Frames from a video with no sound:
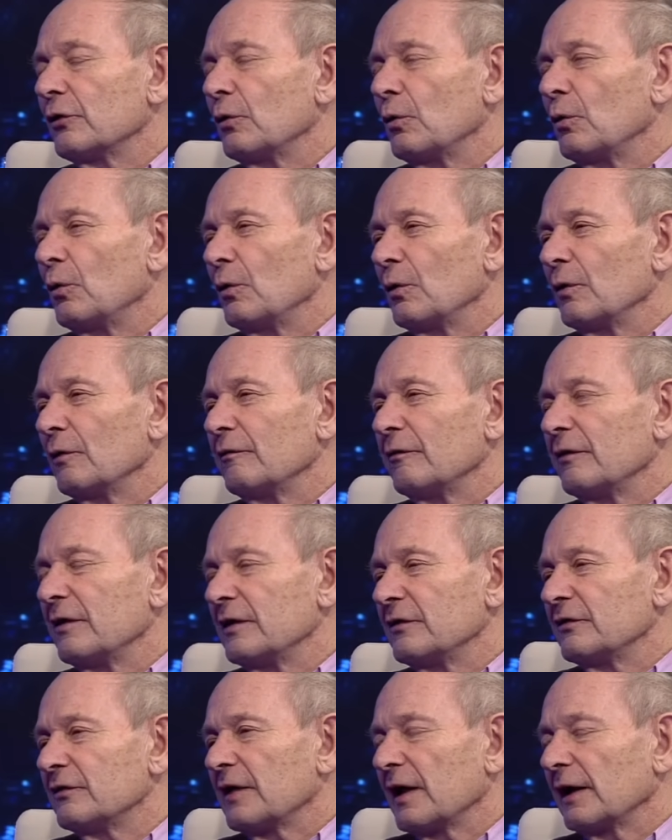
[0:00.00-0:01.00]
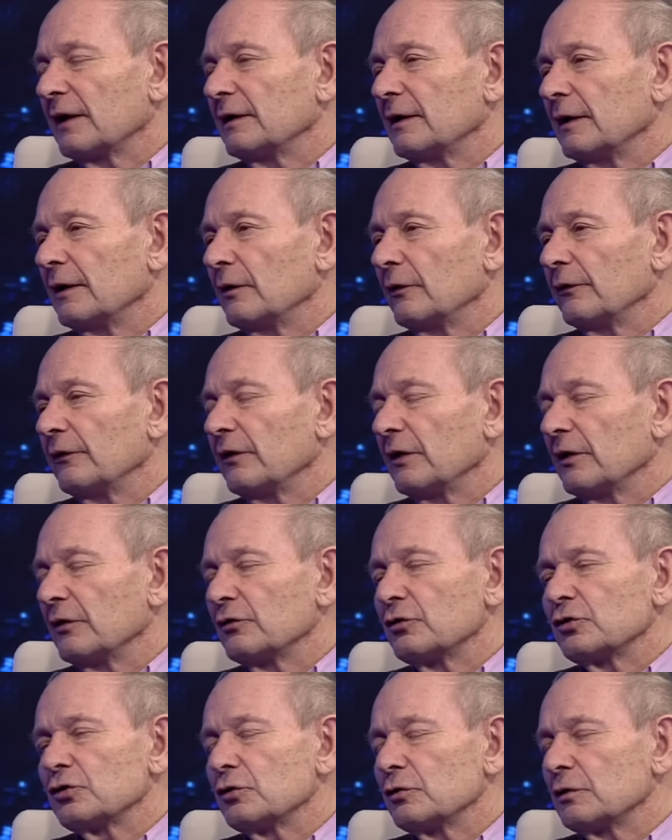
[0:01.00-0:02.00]
all of these technical things,
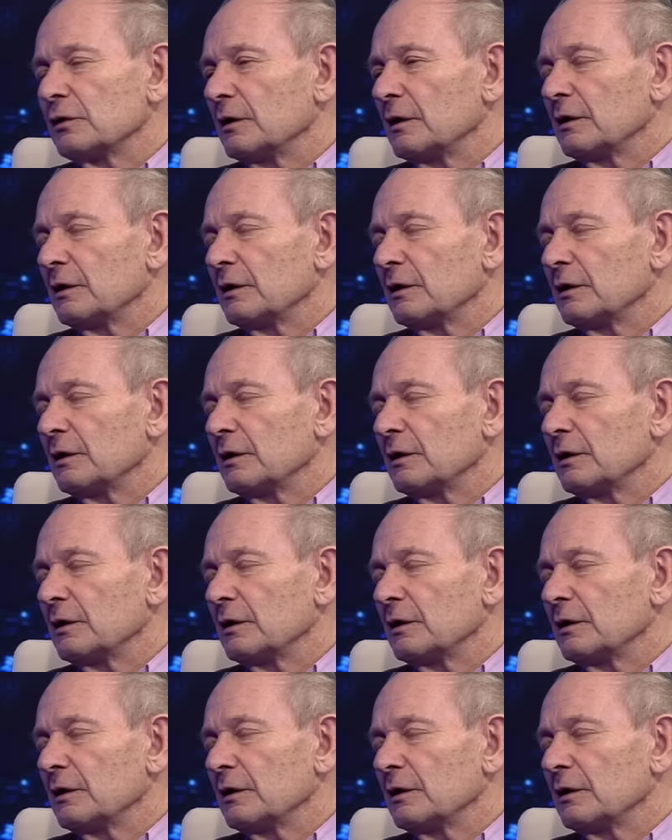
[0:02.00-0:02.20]
should